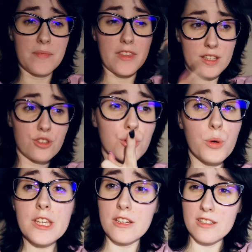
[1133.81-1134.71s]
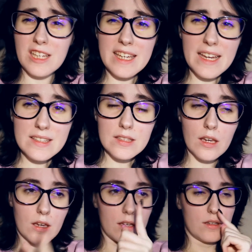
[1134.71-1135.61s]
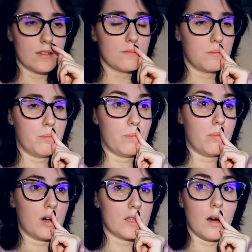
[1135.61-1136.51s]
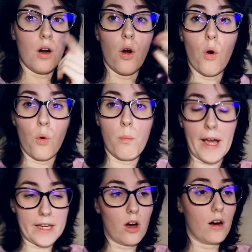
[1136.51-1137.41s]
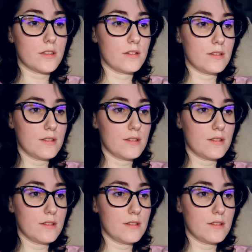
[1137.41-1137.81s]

Things are going good, I guess. But oh my god.